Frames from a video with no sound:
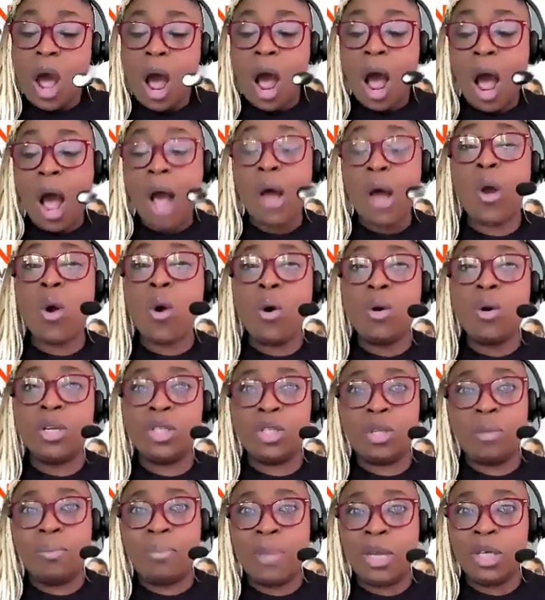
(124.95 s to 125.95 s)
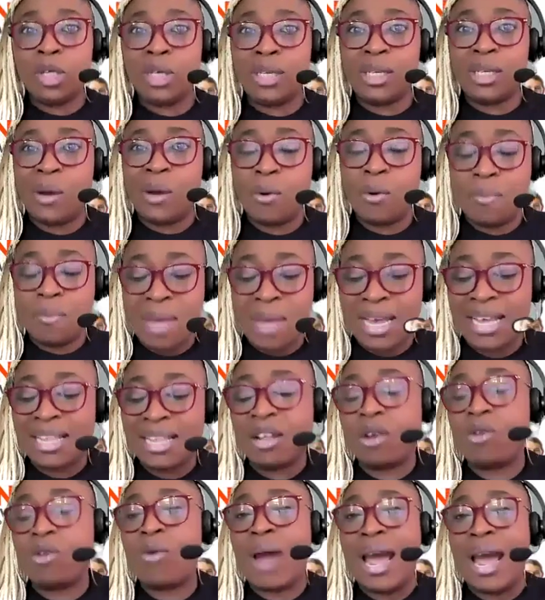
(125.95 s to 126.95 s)
our goal is to make sure that we'll make it
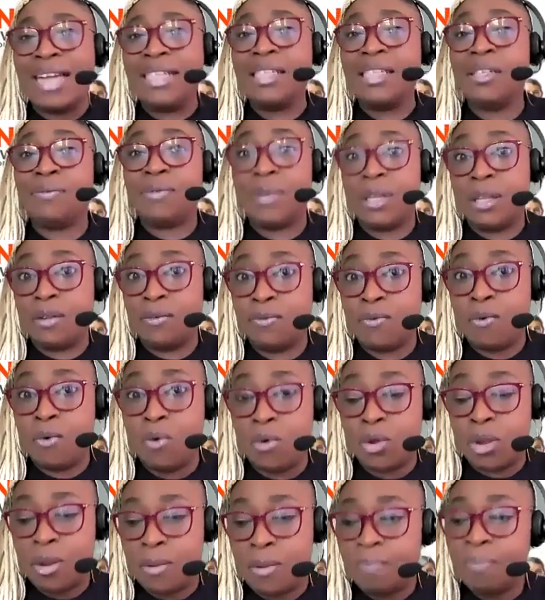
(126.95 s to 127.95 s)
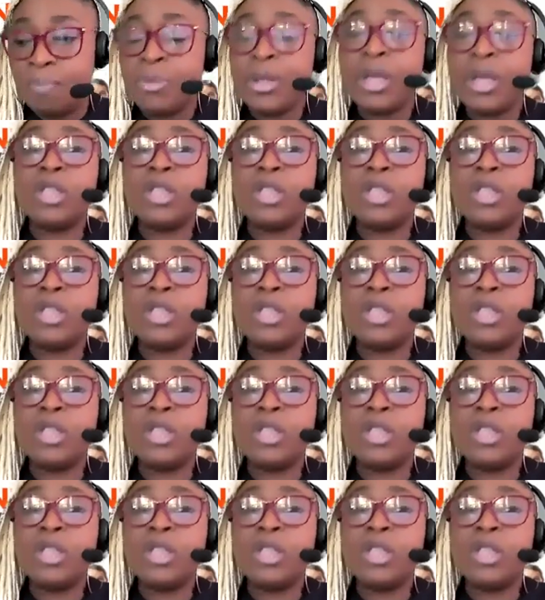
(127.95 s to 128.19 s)
the right fit for you.